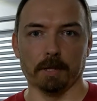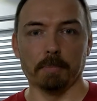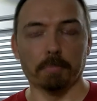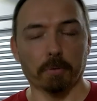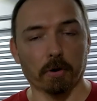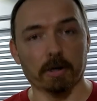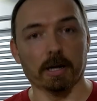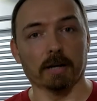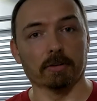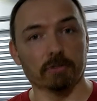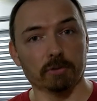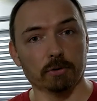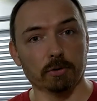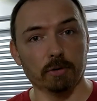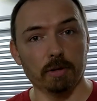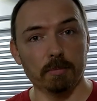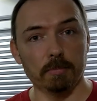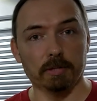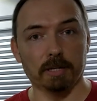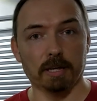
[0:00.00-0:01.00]
products to
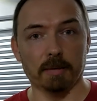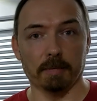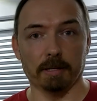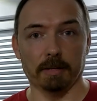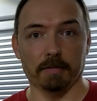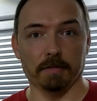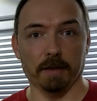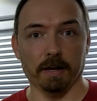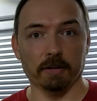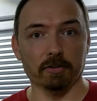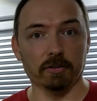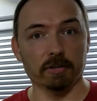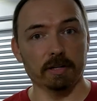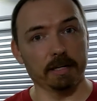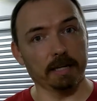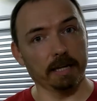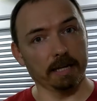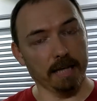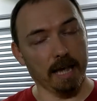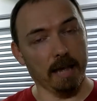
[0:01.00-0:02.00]
them to get manufactured, and
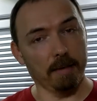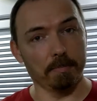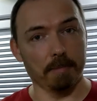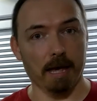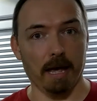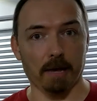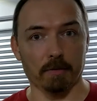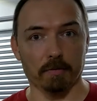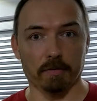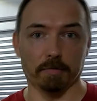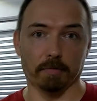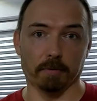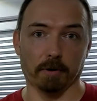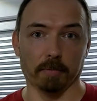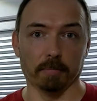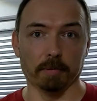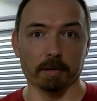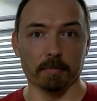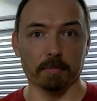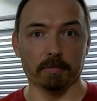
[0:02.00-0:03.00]
they came back with
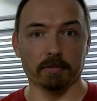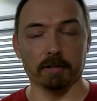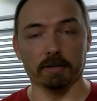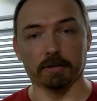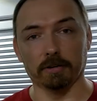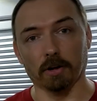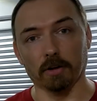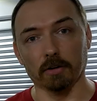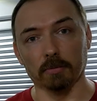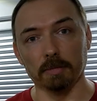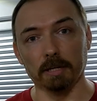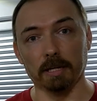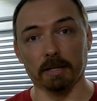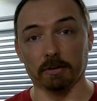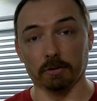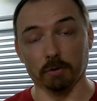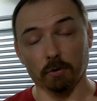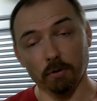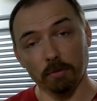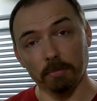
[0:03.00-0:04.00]
problems and told me
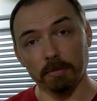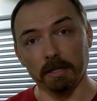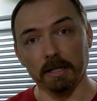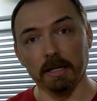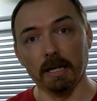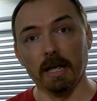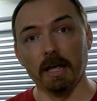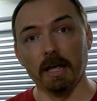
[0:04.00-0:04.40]
and taught me